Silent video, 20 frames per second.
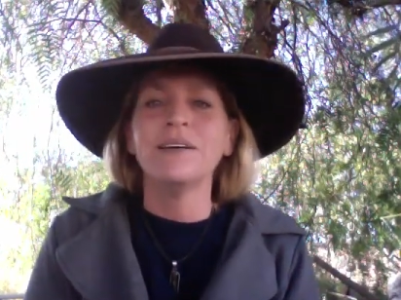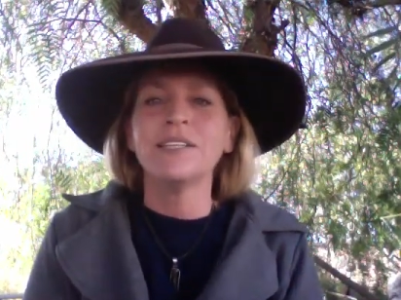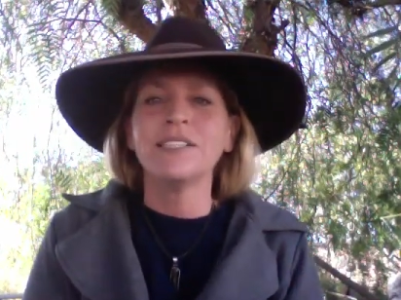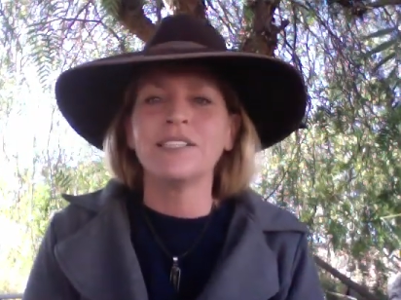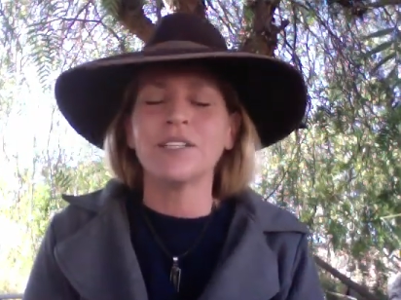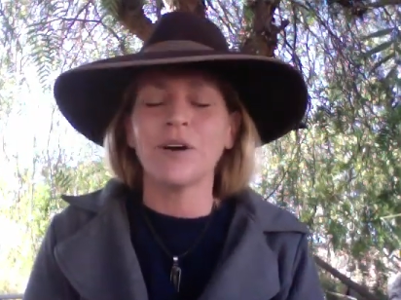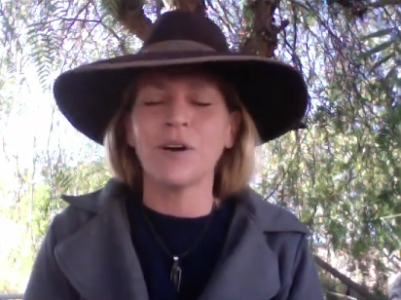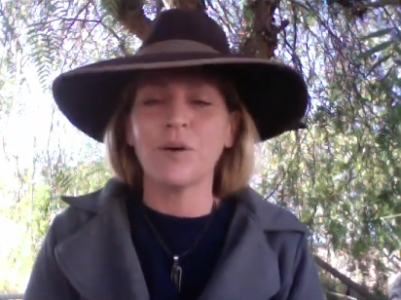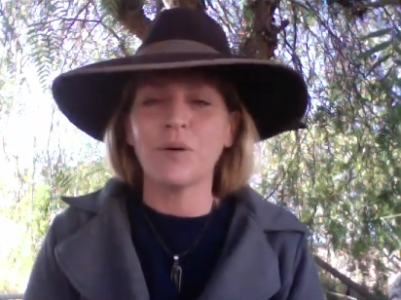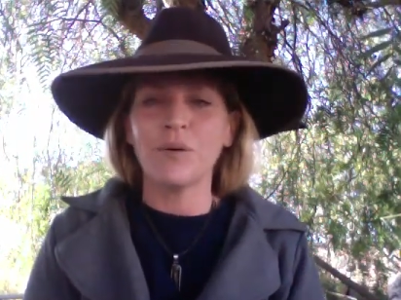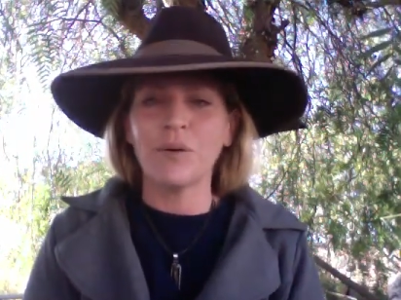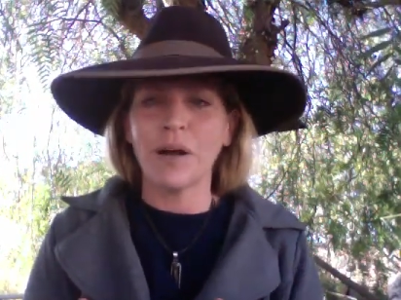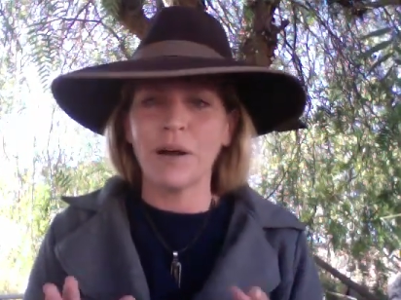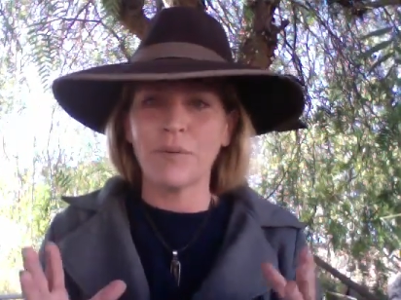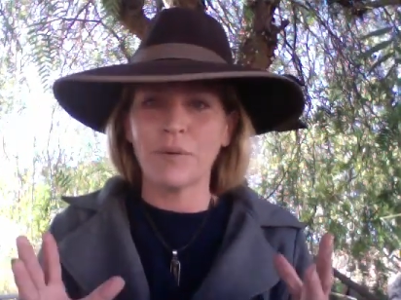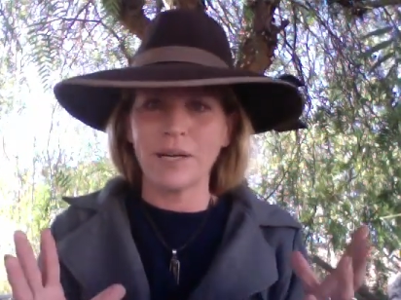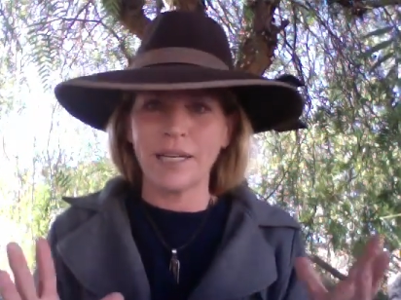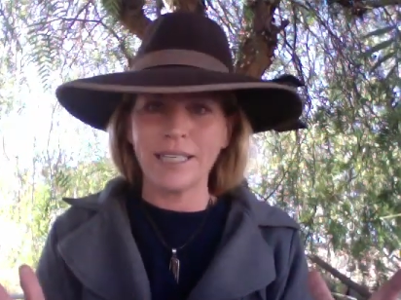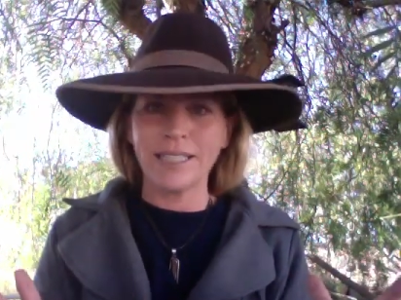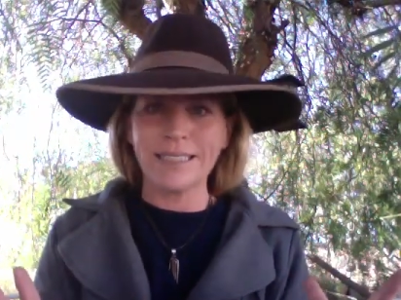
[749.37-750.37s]
So I
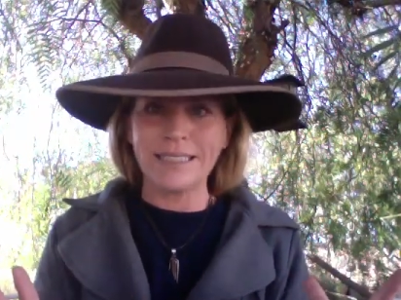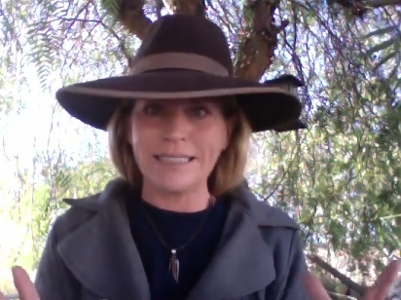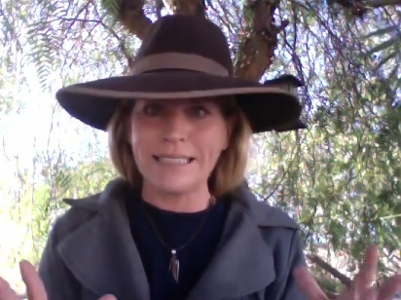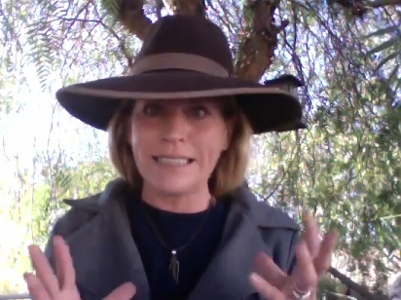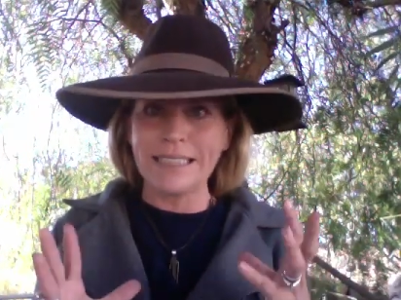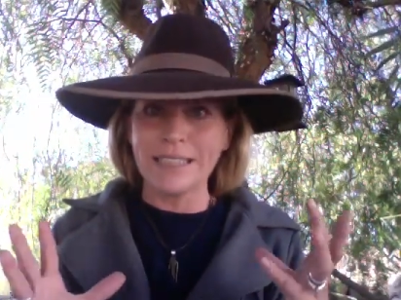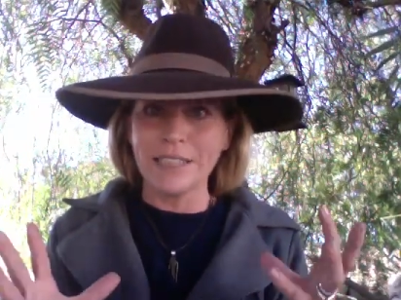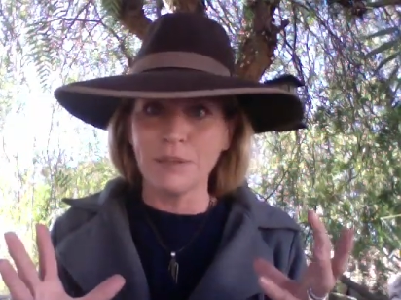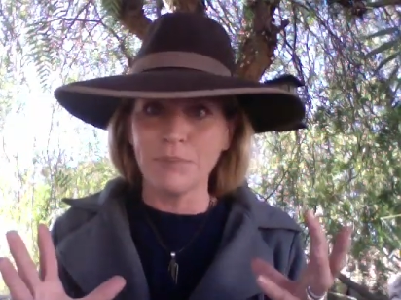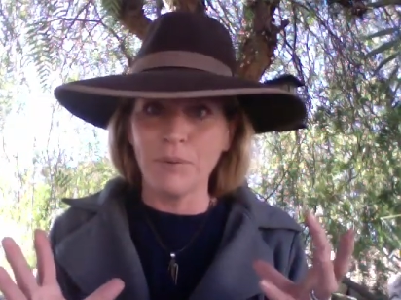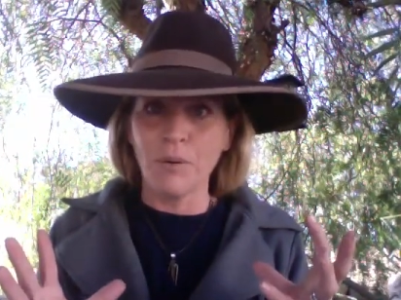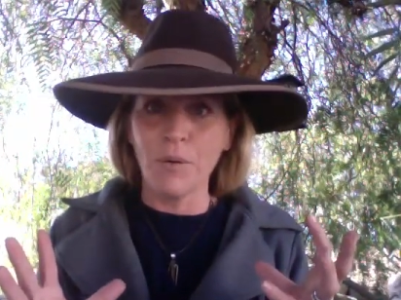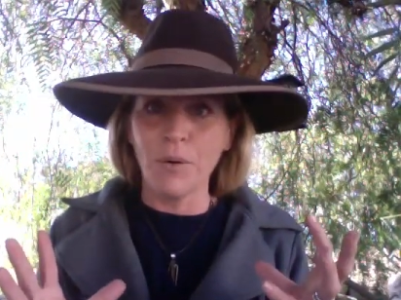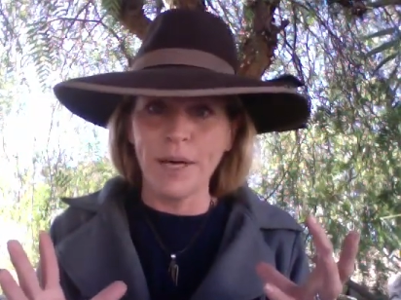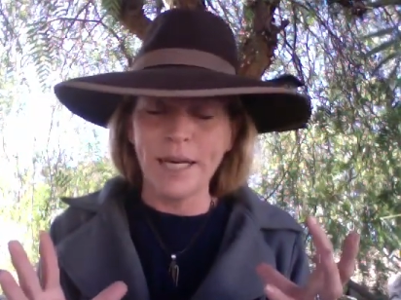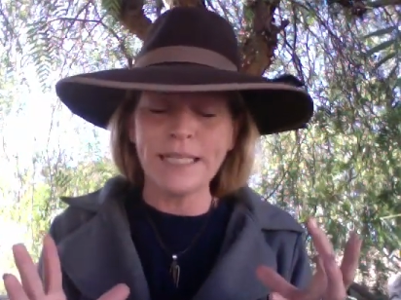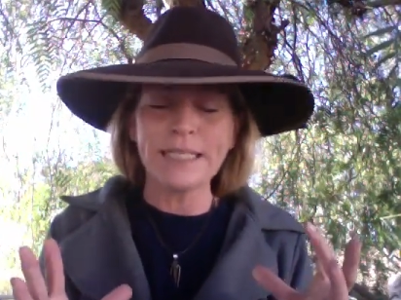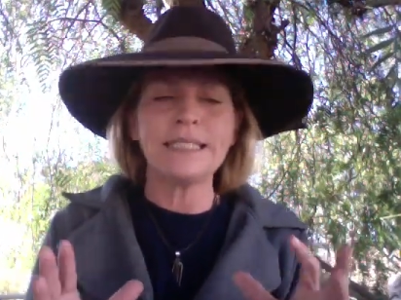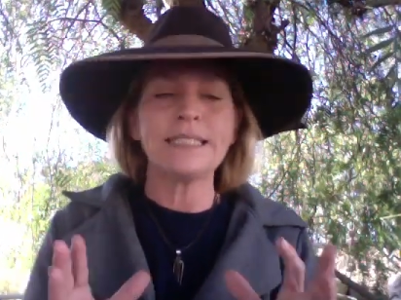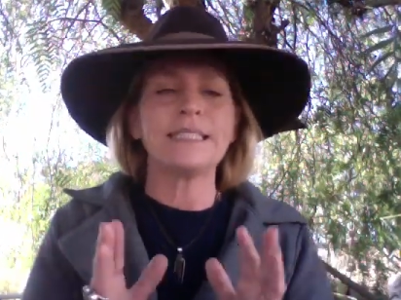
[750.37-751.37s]
want to get to the
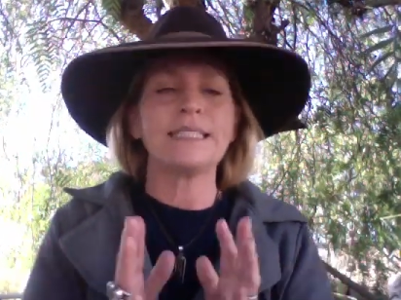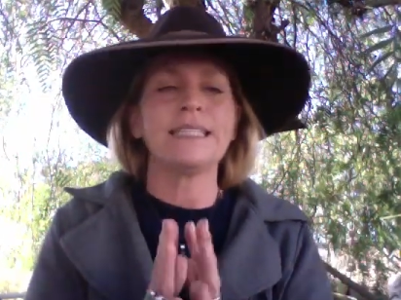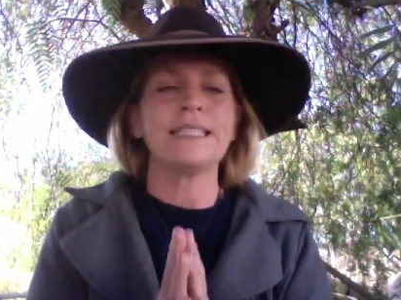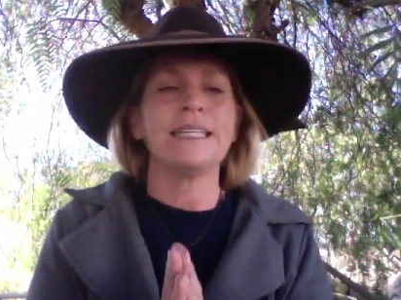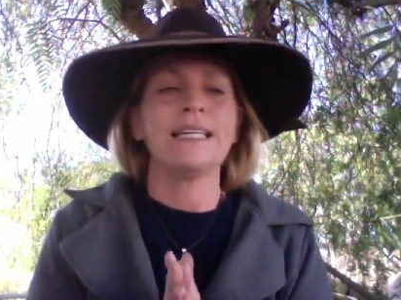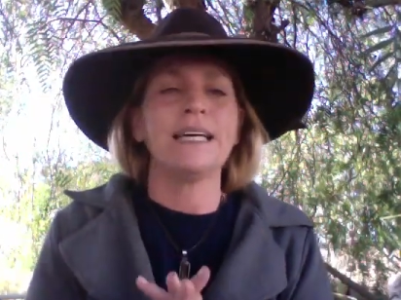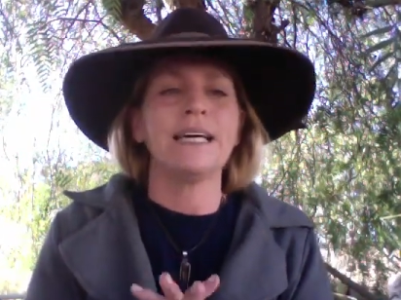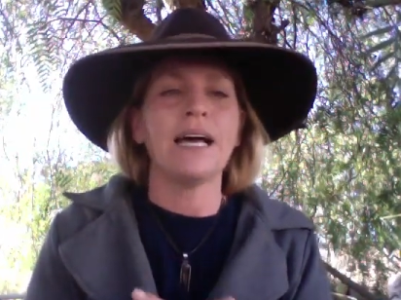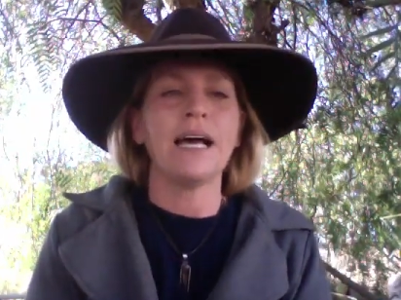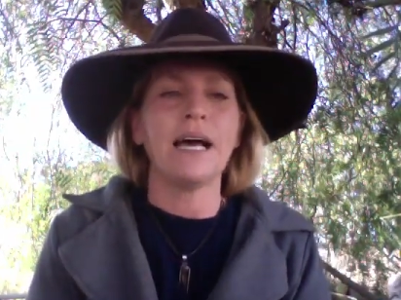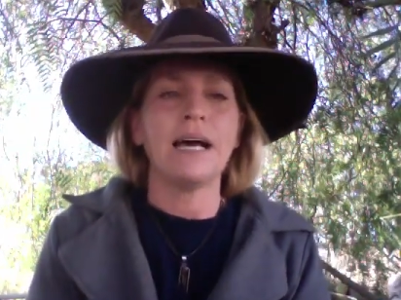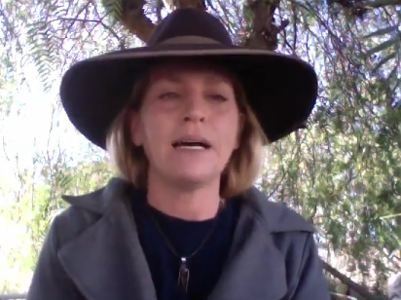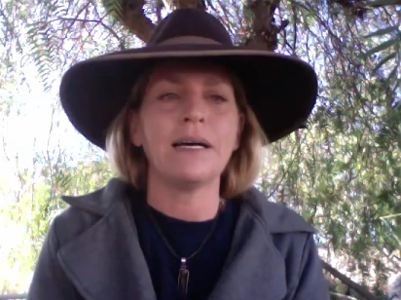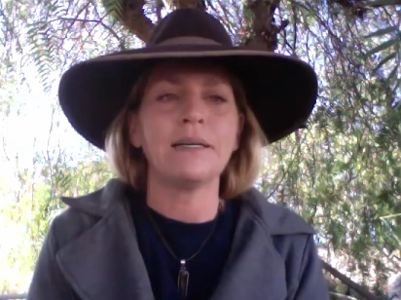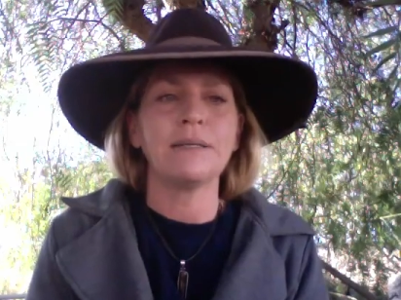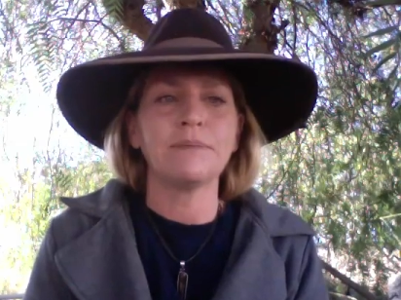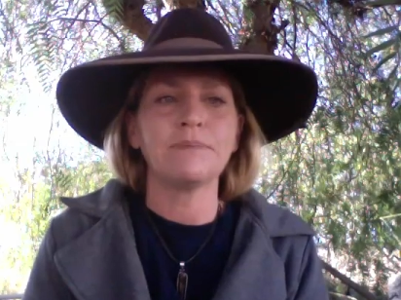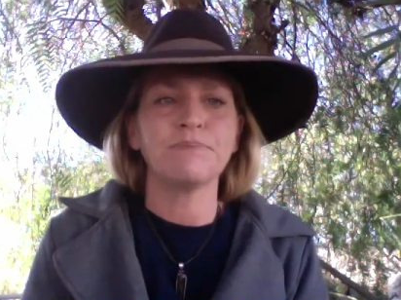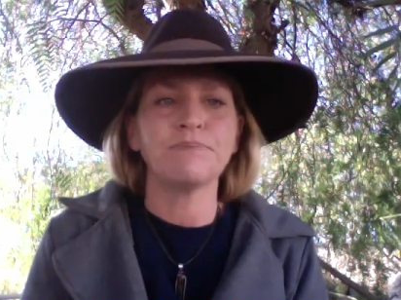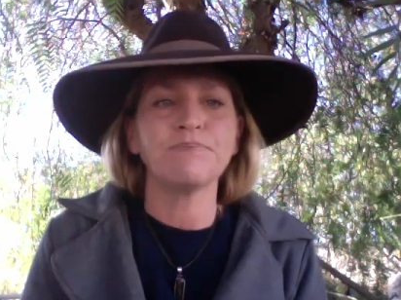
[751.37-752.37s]
point.
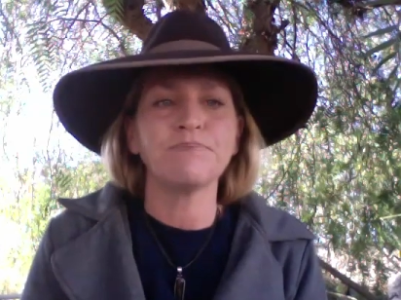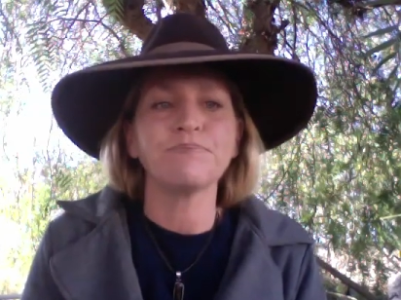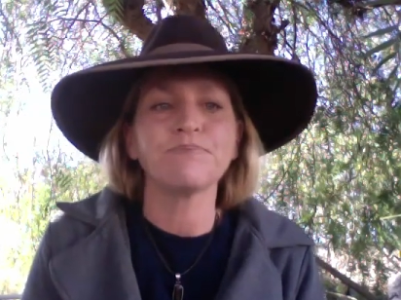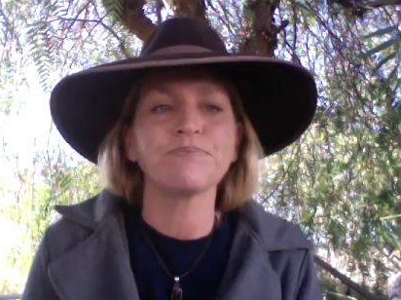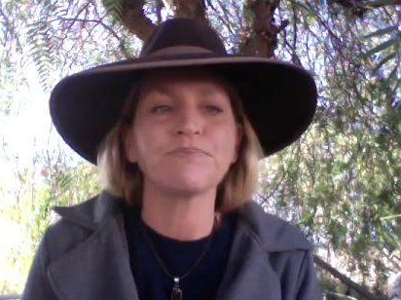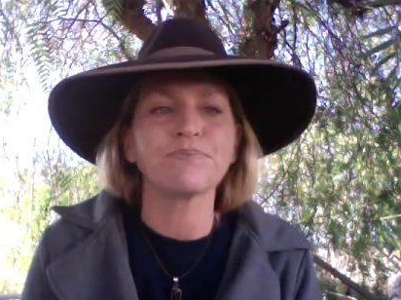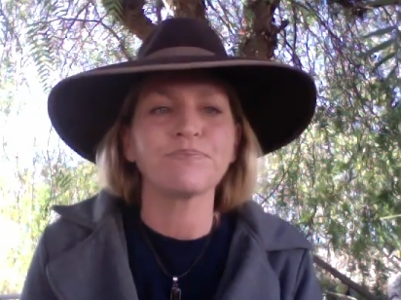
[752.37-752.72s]
Um,